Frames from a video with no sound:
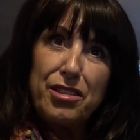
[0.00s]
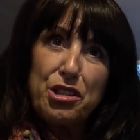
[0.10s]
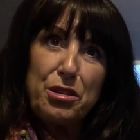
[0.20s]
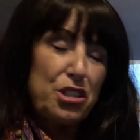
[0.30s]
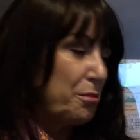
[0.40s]

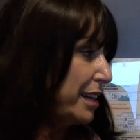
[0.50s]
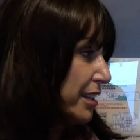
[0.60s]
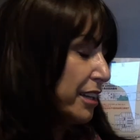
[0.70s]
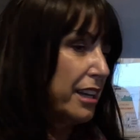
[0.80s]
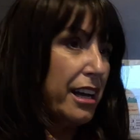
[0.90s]
To
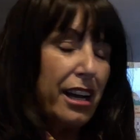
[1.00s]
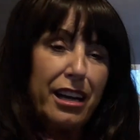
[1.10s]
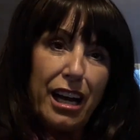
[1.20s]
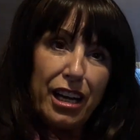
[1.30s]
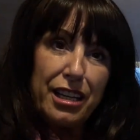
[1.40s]
make the
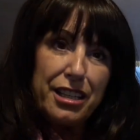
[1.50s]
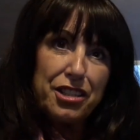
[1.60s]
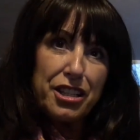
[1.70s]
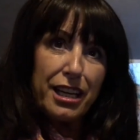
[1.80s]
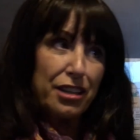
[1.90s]
air
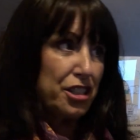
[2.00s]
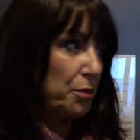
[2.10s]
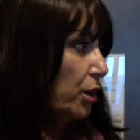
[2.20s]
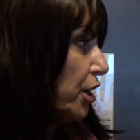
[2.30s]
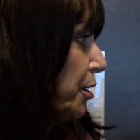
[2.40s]
conditioning
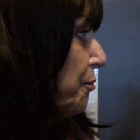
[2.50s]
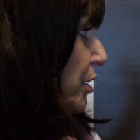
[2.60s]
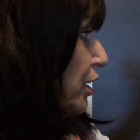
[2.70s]
actually work.